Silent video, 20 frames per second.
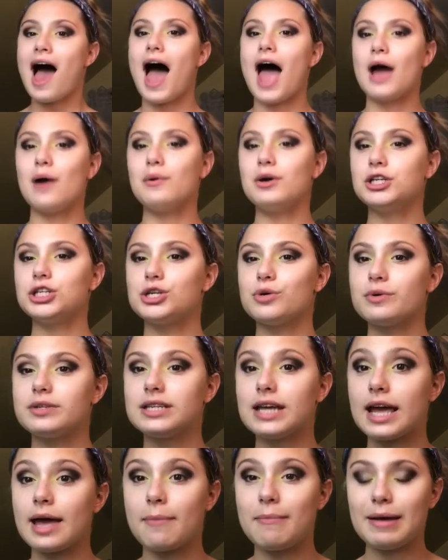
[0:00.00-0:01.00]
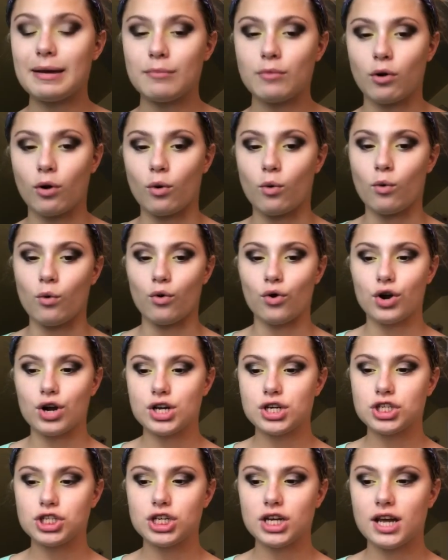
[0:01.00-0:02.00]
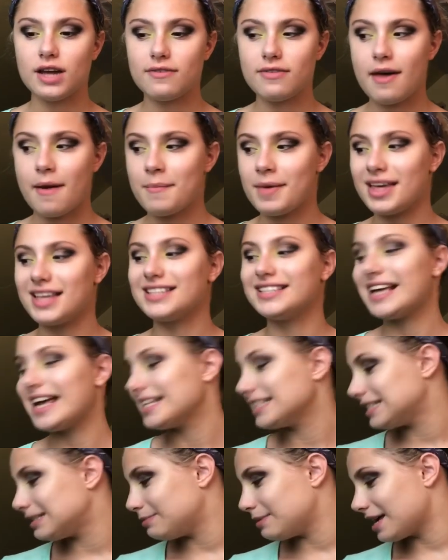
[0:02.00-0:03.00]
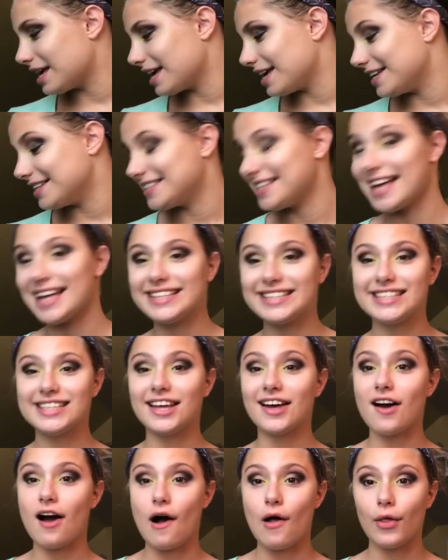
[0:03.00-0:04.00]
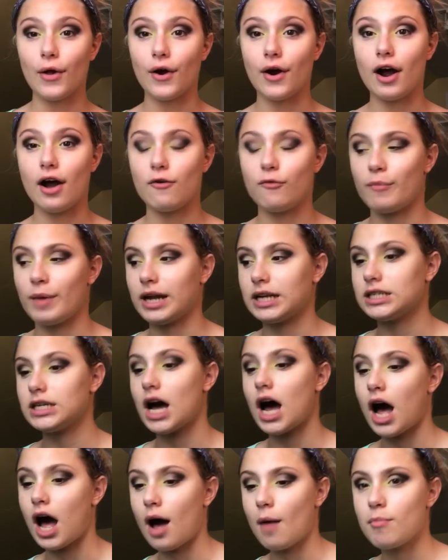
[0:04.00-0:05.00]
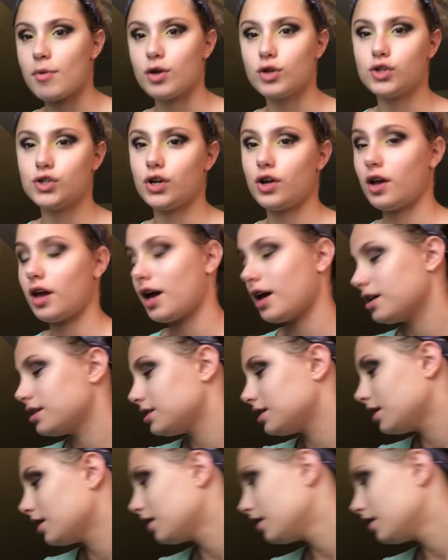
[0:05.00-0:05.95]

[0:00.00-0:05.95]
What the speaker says: I wish it was like a bit more orangey, if that makes sense, because that's the color of my top. I'll show you guys.